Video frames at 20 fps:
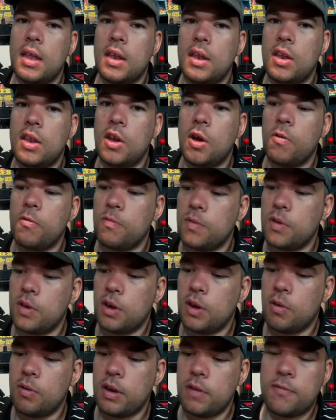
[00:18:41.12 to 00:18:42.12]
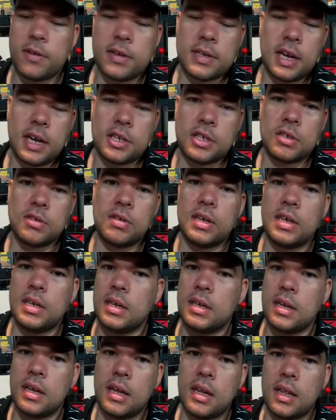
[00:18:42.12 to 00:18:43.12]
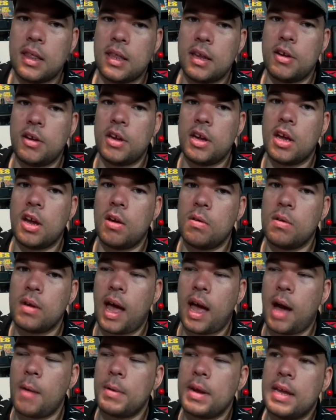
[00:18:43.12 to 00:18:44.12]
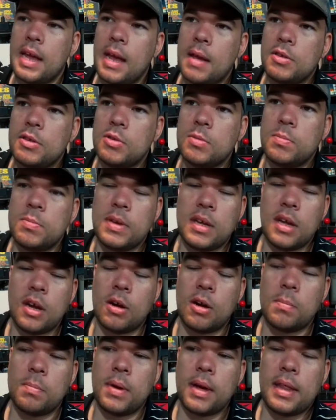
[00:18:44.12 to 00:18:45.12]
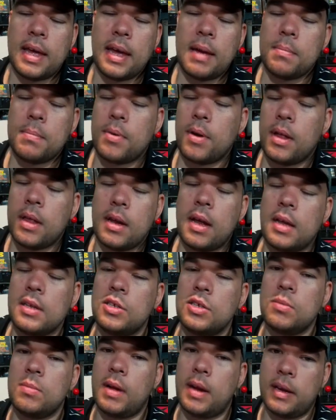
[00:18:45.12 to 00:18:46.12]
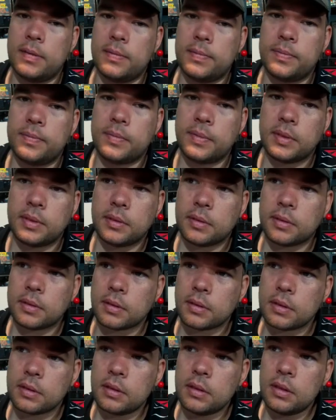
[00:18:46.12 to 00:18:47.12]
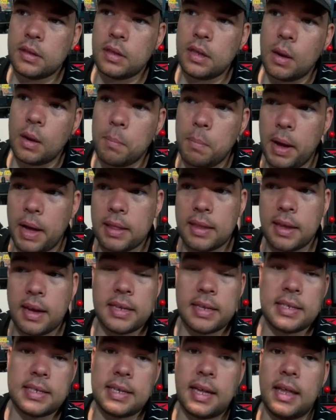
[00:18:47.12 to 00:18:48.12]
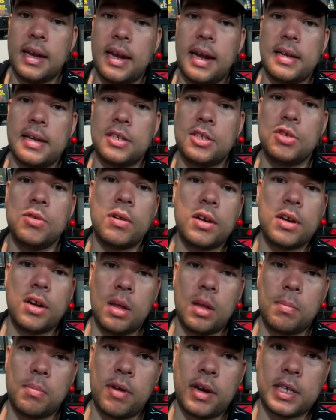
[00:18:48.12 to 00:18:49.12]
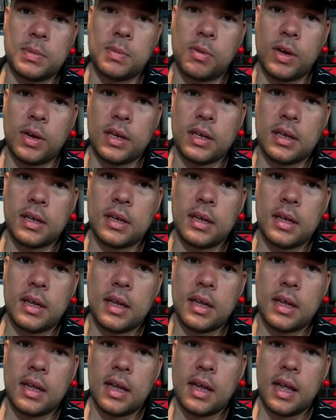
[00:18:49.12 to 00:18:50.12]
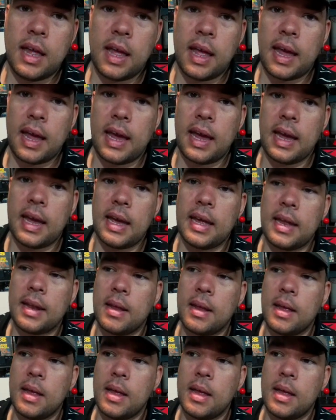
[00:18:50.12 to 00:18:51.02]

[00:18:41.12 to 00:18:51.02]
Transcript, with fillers: No no need for touchscreen, there you go. How many games would be hurt by that? Probably not too many. But they could sell it at a $200 price point and